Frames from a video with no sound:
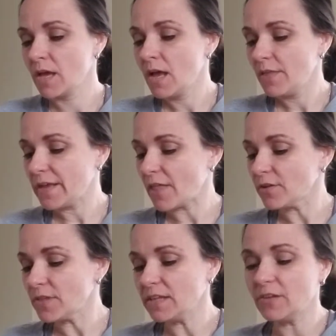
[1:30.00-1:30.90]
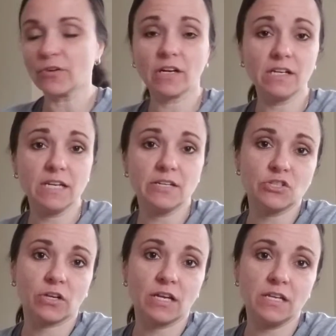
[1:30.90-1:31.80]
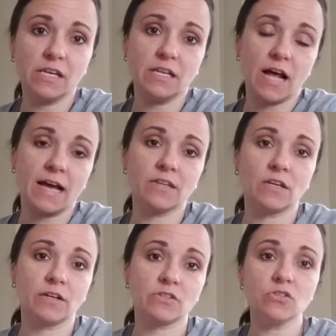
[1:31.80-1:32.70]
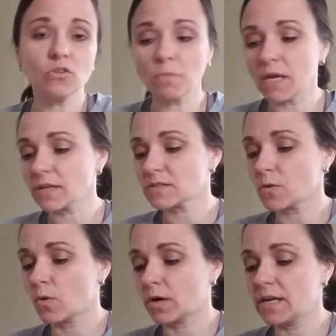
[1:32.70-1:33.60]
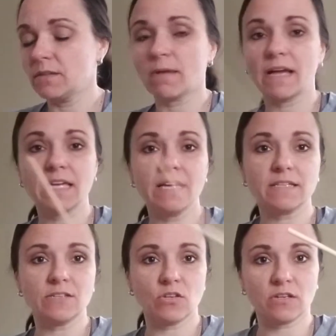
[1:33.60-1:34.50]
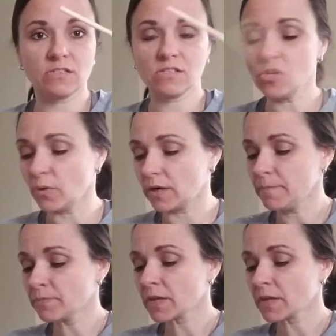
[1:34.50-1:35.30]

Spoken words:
The other thing that you're going to need either toothpicks, or in my case, I took a skewer,